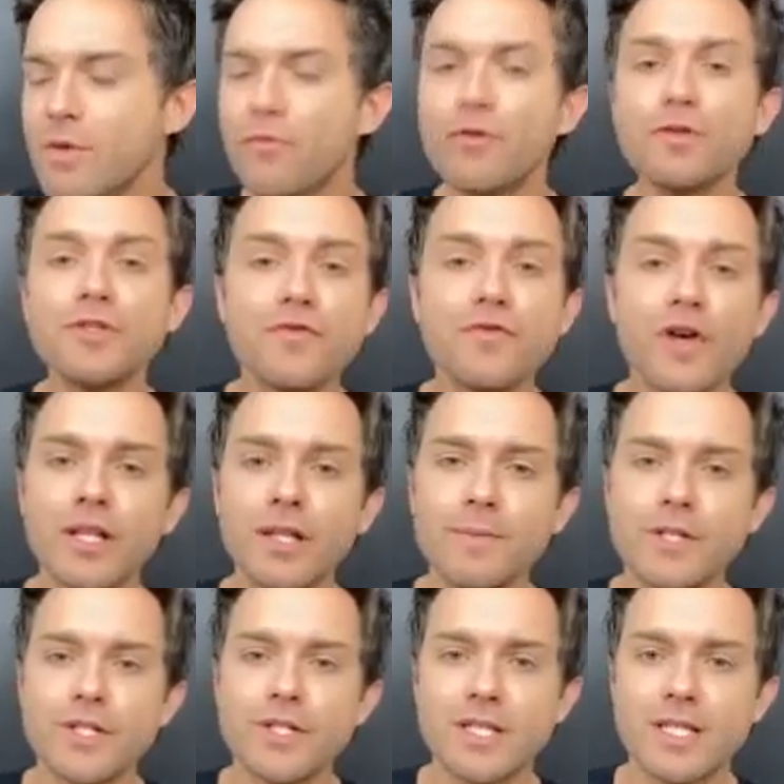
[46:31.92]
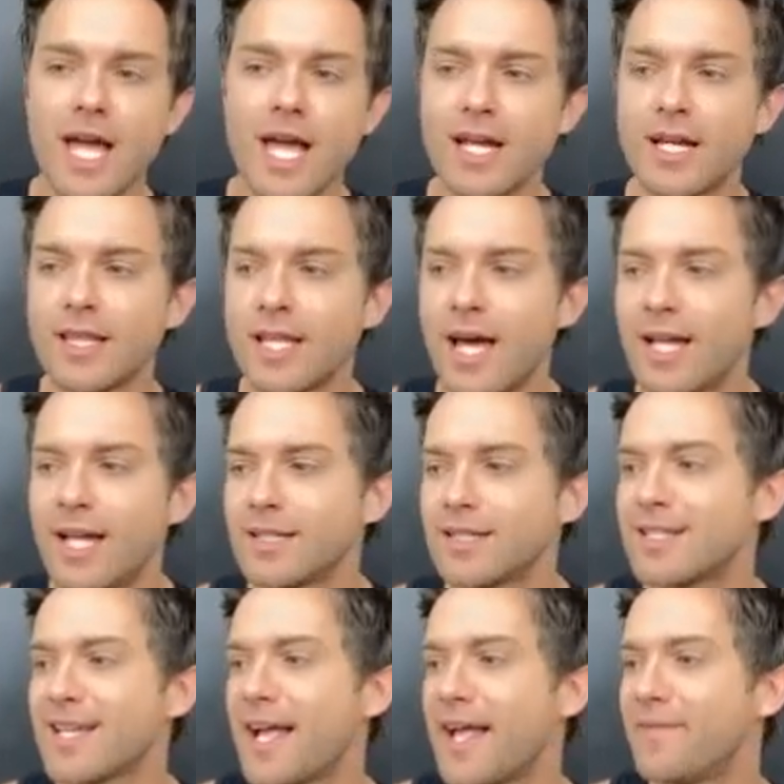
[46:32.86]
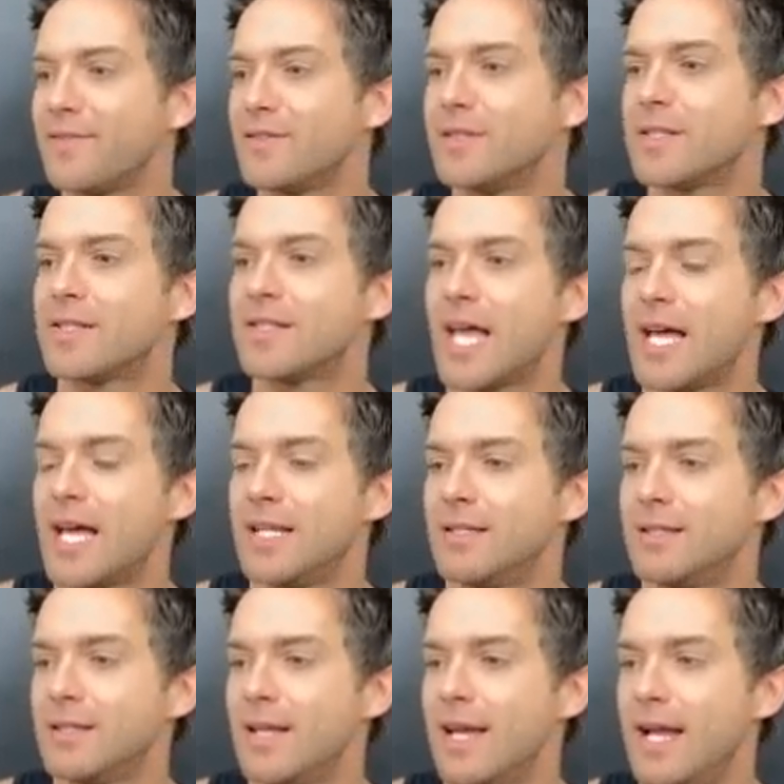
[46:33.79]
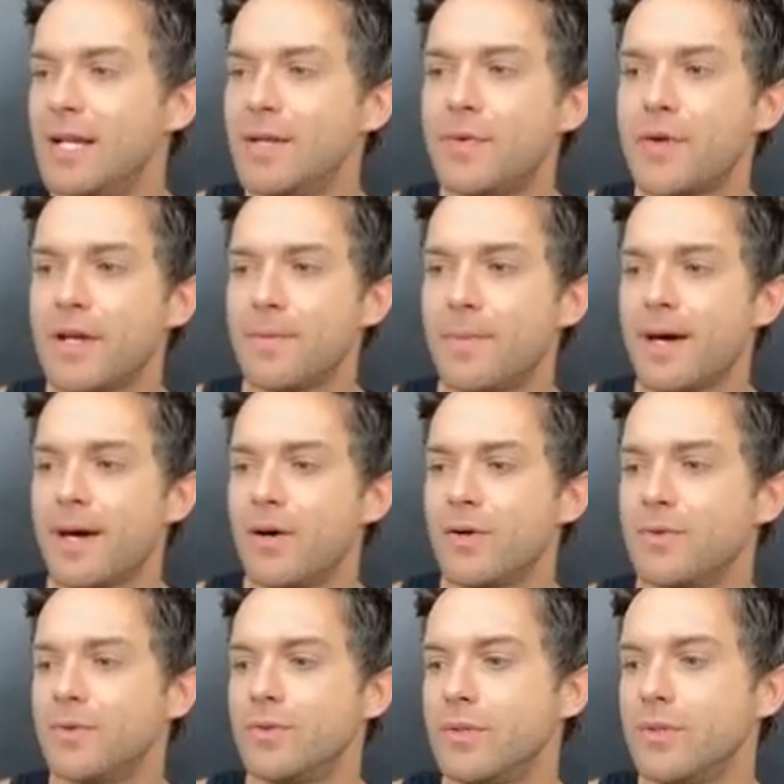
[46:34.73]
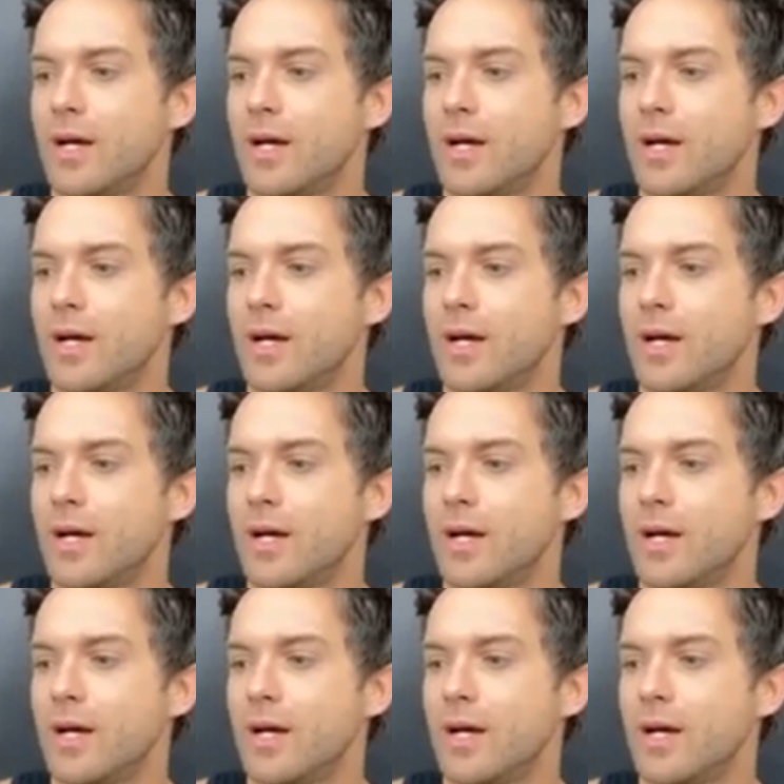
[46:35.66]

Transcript: First of all, let me just say on that, because I haven't said anything about,